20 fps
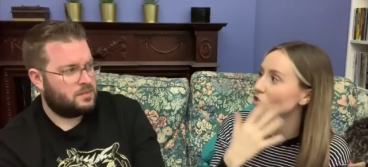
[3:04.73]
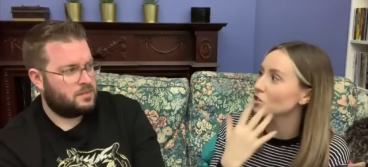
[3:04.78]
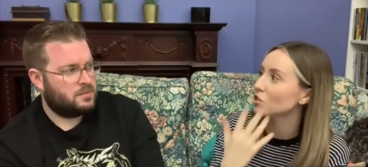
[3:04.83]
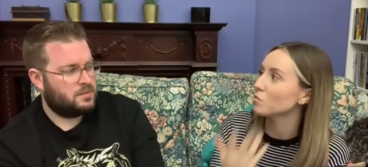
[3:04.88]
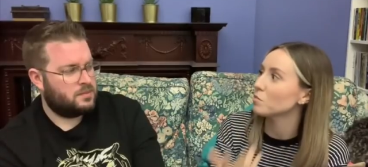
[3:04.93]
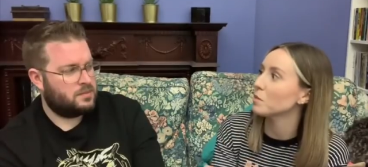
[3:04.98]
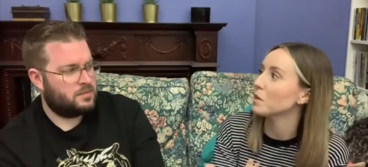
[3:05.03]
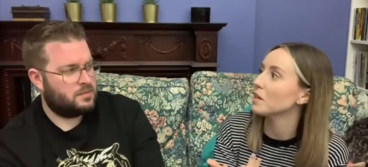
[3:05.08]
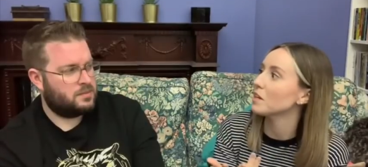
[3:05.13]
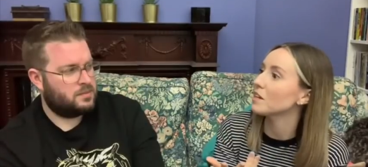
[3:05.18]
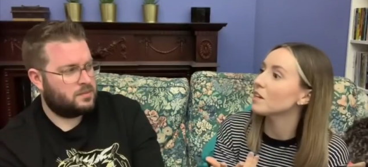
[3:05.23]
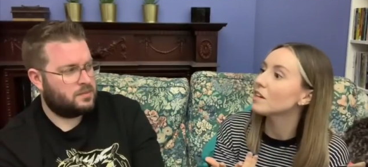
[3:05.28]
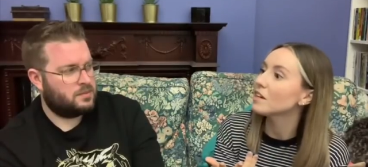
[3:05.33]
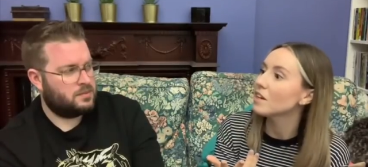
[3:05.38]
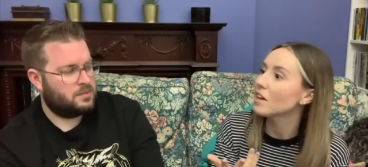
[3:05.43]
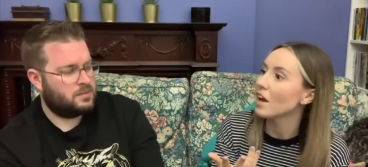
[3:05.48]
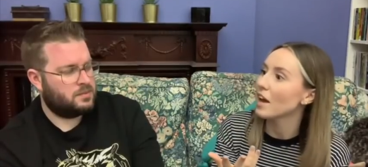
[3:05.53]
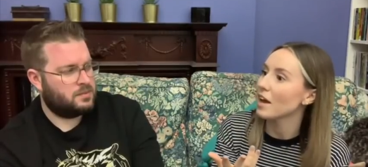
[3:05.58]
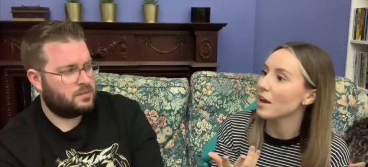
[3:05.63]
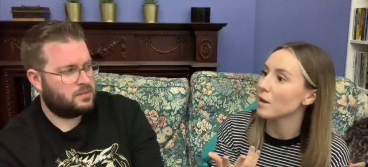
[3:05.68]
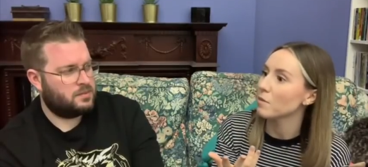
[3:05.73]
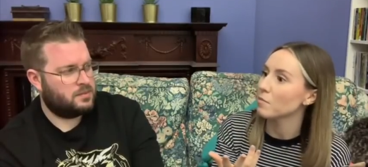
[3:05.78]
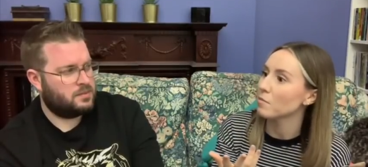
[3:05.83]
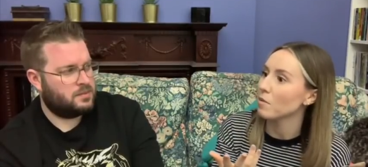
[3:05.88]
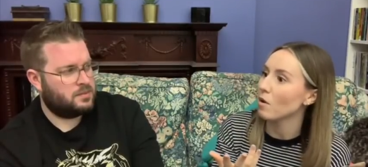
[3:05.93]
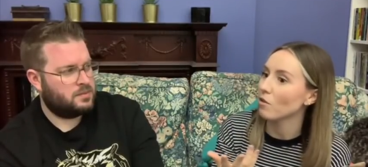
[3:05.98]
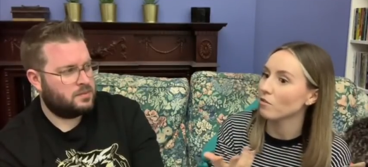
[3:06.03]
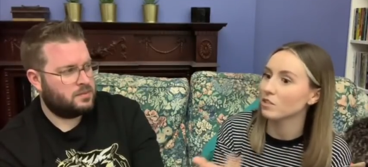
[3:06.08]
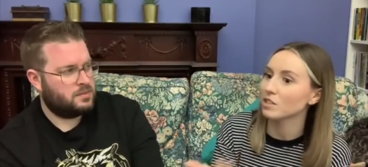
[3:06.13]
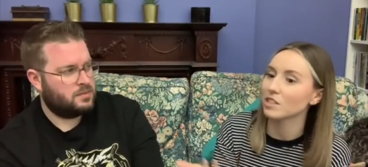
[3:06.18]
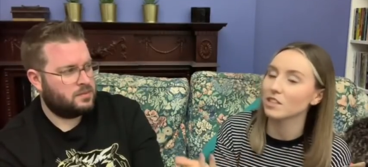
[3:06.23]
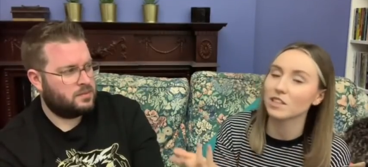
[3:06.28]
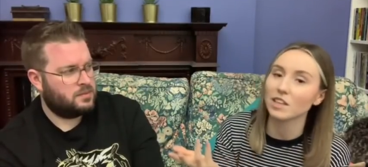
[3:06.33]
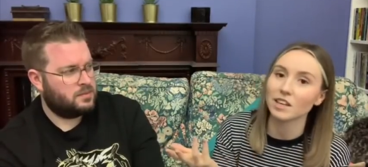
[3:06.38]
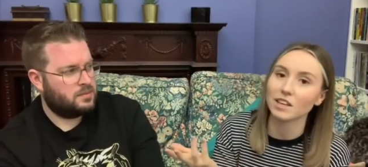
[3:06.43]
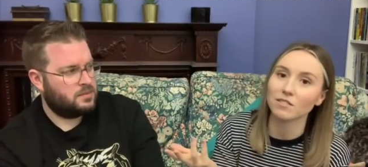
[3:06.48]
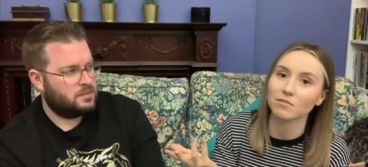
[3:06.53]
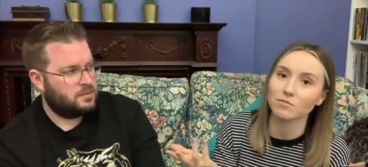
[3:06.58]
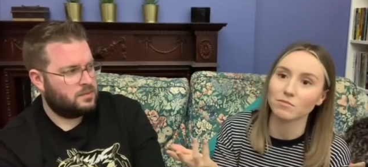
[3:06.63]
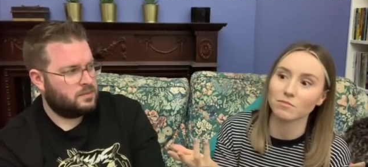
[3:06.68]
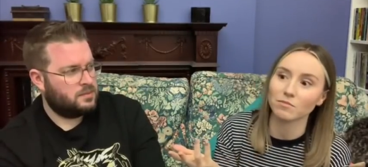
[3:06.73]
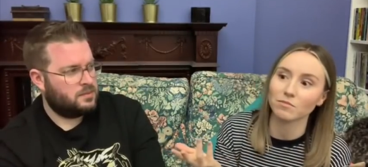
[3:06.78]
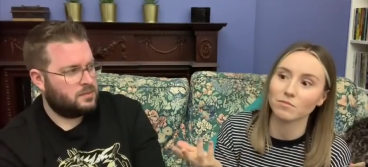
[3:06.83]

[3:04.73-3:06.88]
Speaker 1: she's been... obviously they...